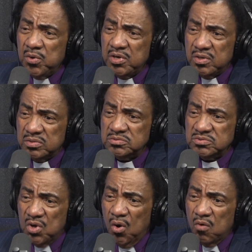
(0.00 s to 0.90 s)
it
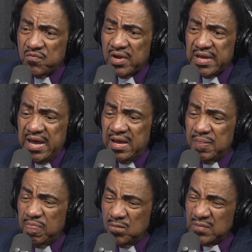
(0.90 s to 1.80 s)
over
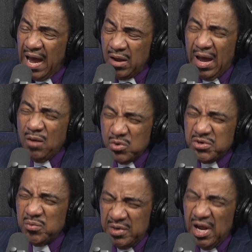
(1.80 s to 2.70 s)
again, I would
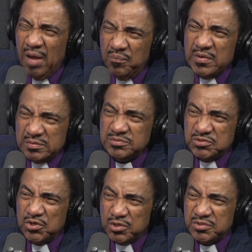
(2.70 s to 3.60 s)
do it up
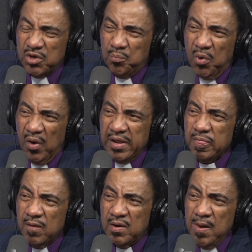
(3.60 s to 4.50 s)
to a point.
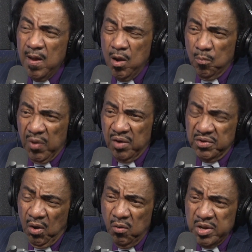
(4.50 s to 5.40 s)
But
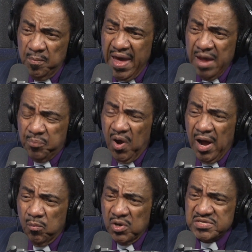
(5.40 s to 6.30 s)
the only bad
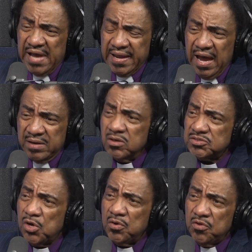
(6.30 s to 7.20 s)
part was I got
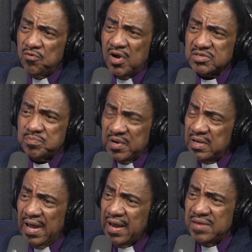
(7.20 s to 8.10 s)
hooked on the drugs. But
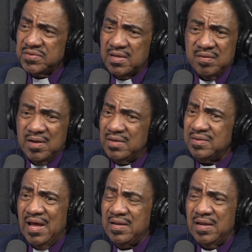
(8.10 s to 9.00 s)
like I said,
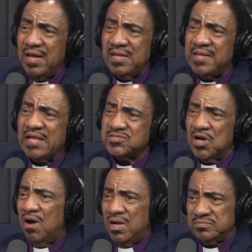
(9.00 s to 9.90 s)
that's
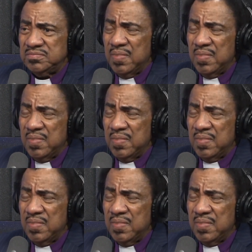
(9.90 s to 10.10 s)
gone.